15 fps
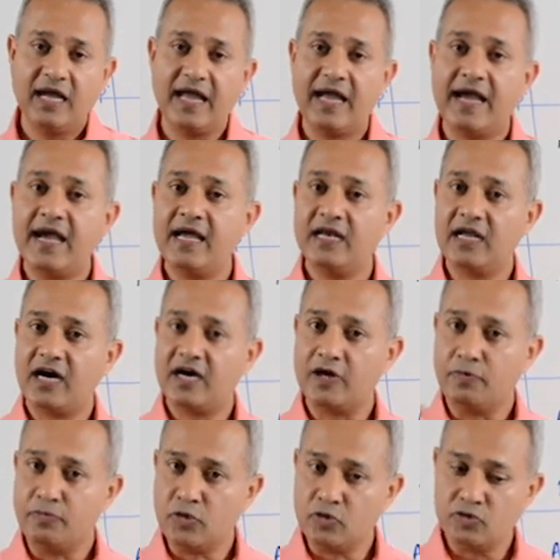and our
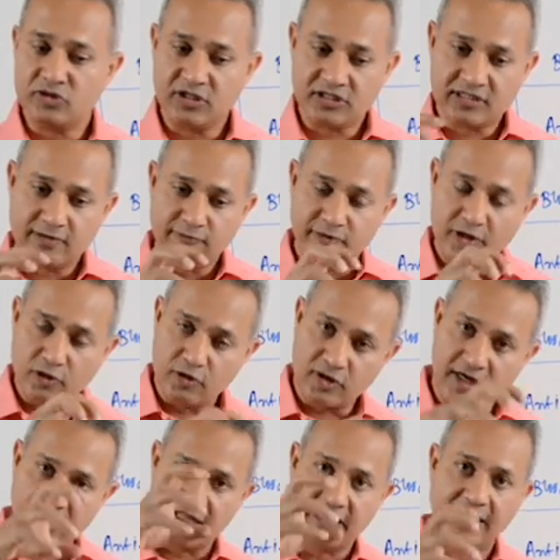immune system will look
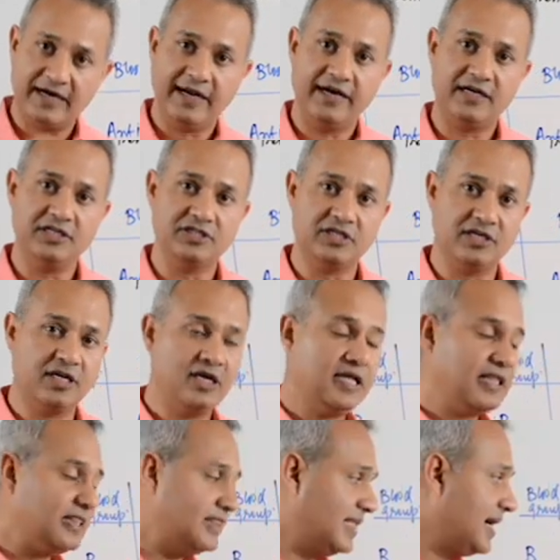at that antigen
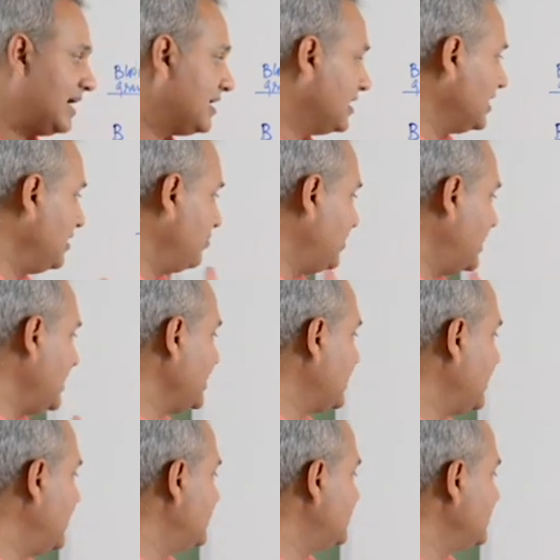then in my
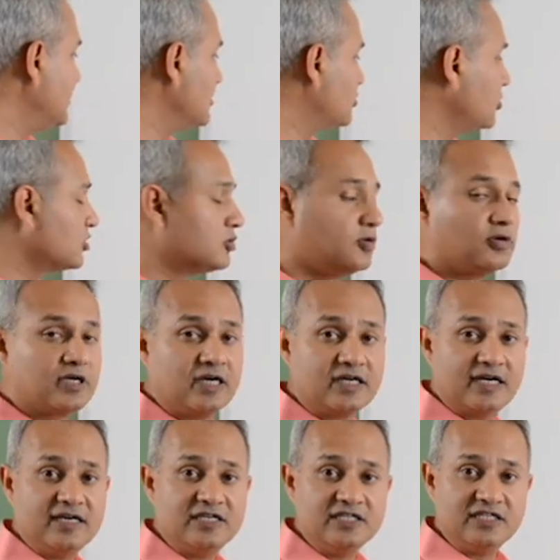case it is going to look at
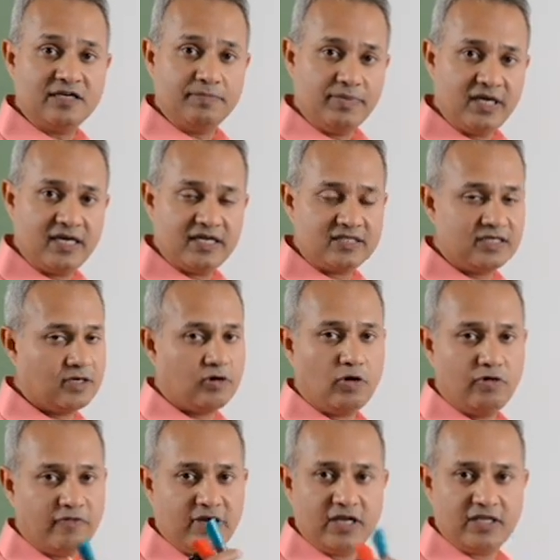antigen B and say
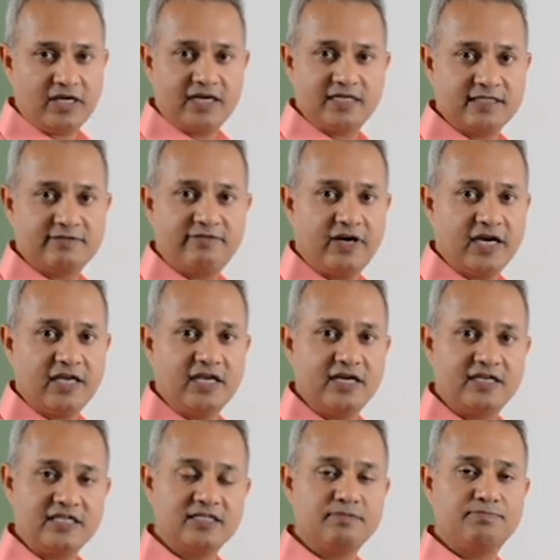oh well that is fine
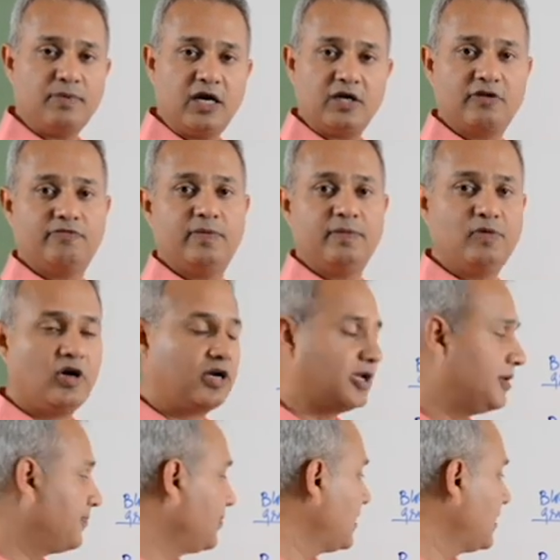it is part of my body.